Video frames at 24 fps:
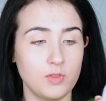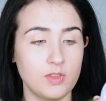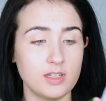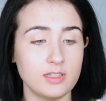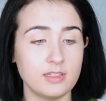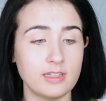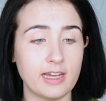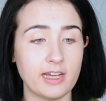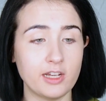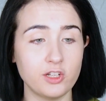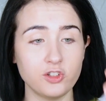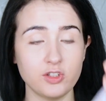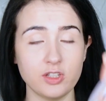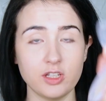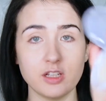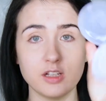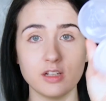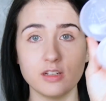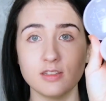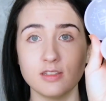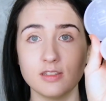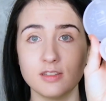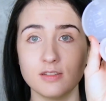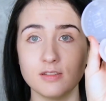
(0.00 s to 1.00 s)
This actually
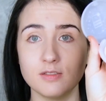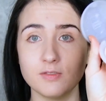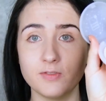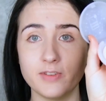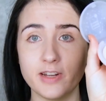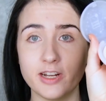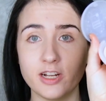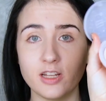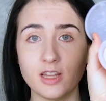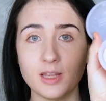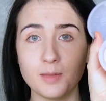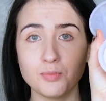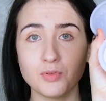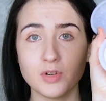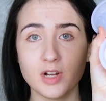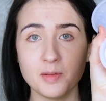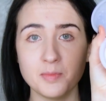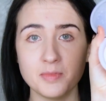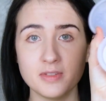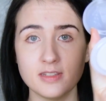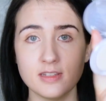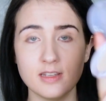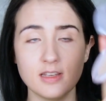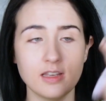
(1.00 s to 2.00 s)
looks fairly
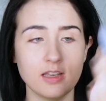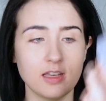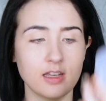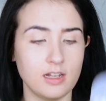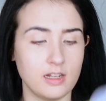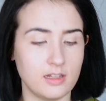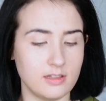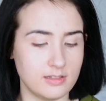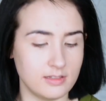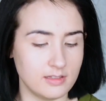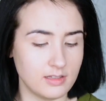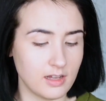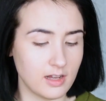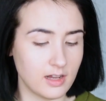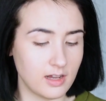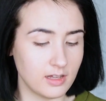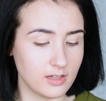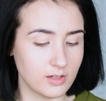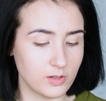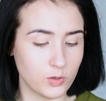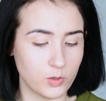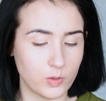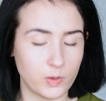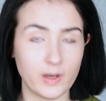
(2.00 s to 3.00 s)
promising. It's
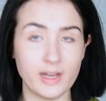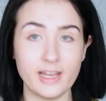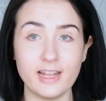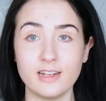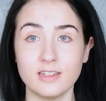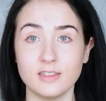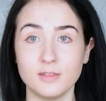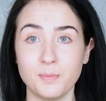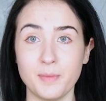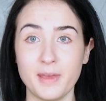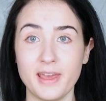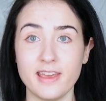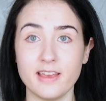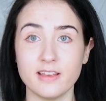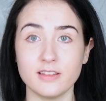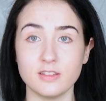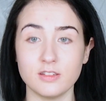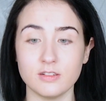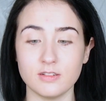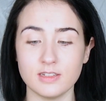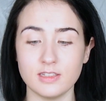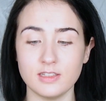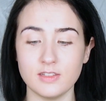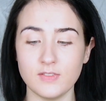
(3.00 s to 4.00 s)
not quite as pink as
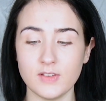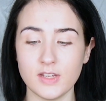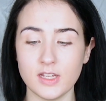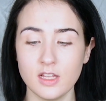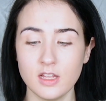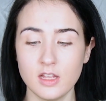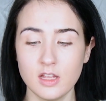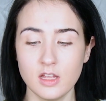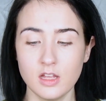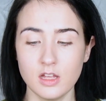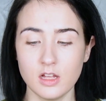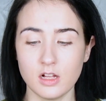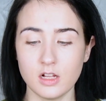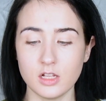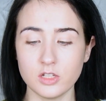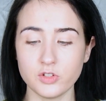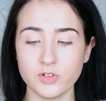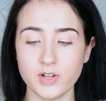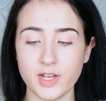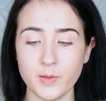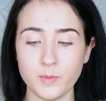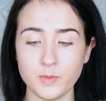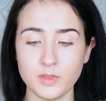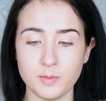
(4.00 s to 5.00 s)
the rest of it. I'll
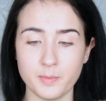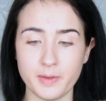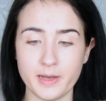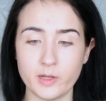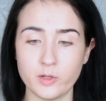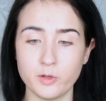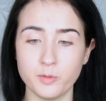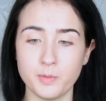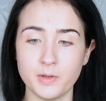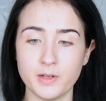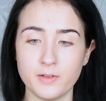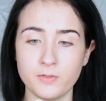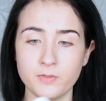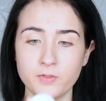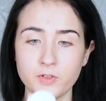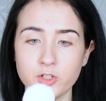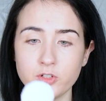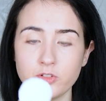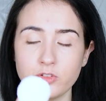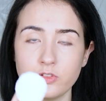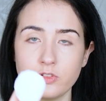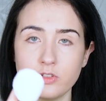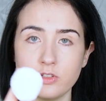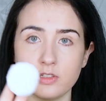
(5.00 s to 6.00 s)
try with the powder puff
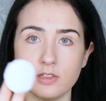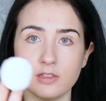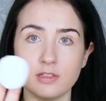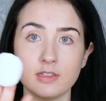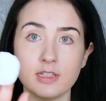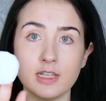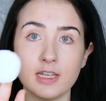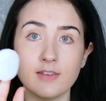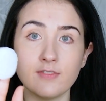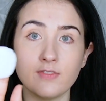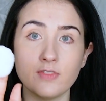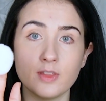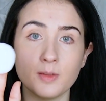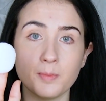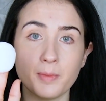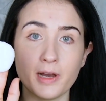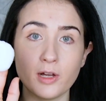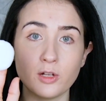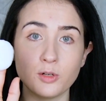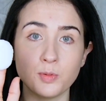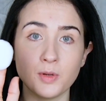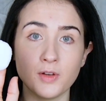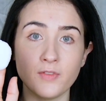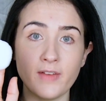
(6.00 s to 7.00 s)
first to see if the
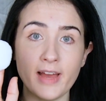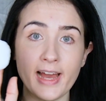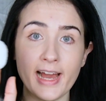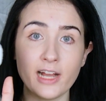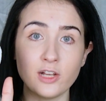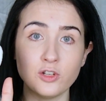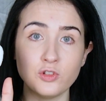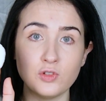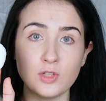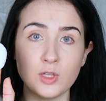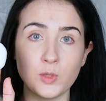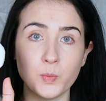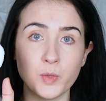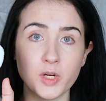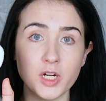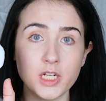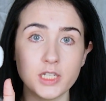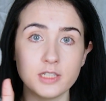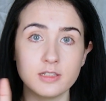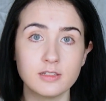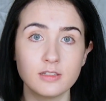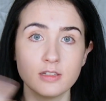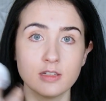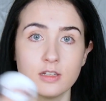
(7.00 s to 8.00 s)
powder puff actually
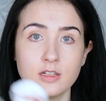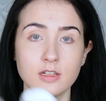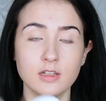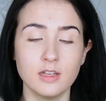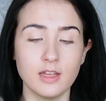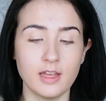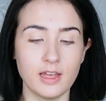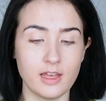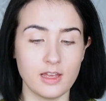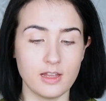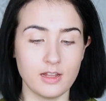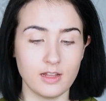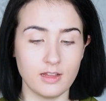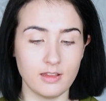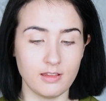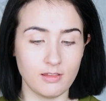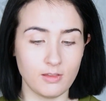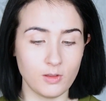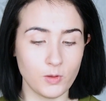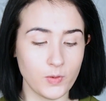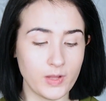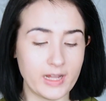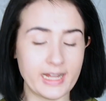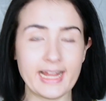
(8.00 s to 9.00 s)
works. And it's
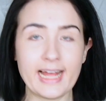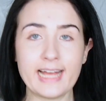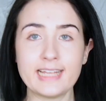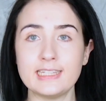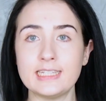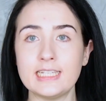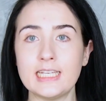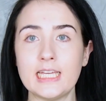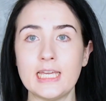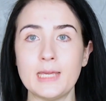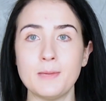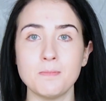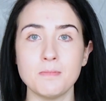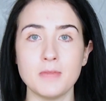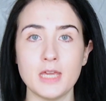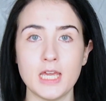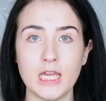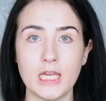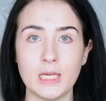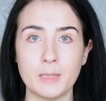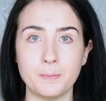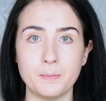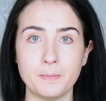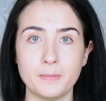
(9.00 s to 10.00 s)
so classic-y
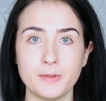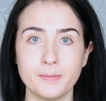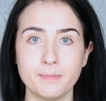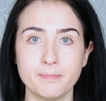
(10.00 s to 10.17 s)
makeup.